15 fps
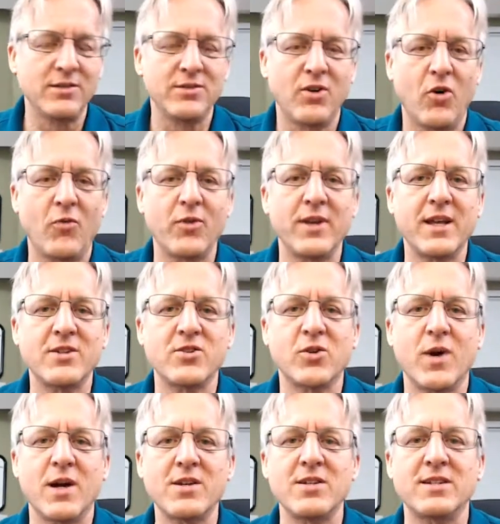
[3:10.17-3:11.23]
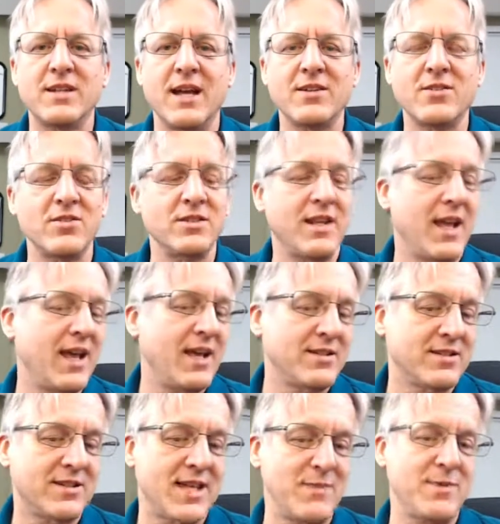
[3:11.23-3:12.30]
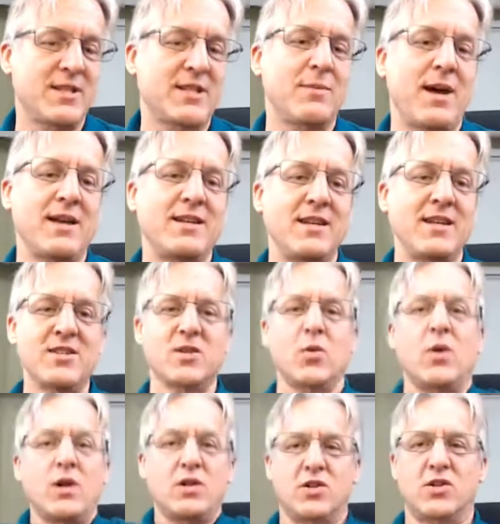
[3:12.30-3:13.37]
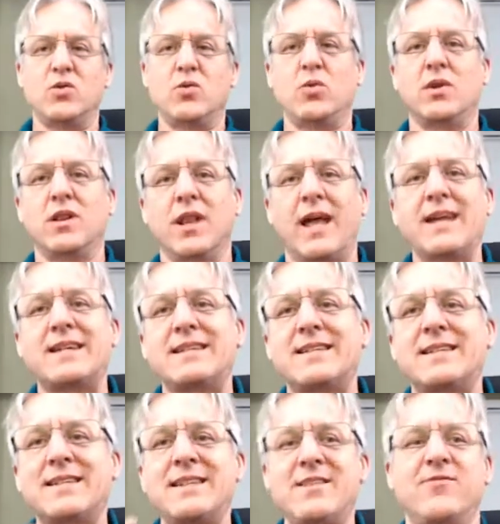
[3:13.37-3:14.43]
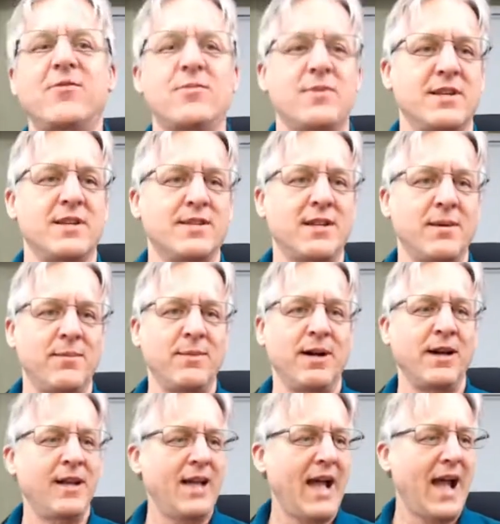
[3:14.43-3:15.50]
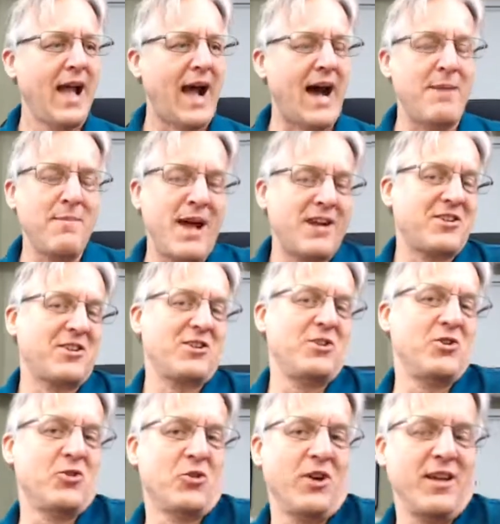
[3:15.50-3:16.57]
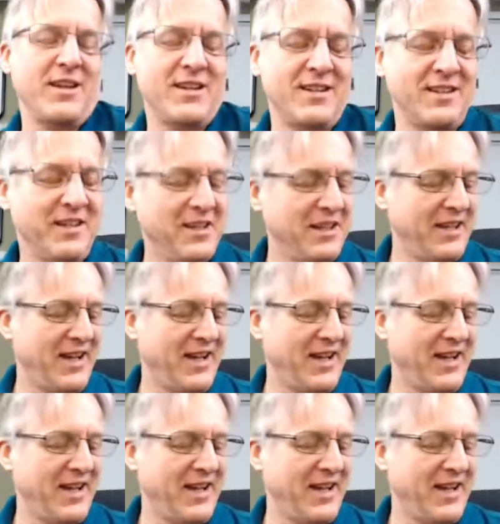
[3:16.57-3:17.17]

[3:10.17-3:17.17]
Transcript: hopefully get your questions answered. And just give me some ideas of what you would like to see from this. I'm actually enjoying it.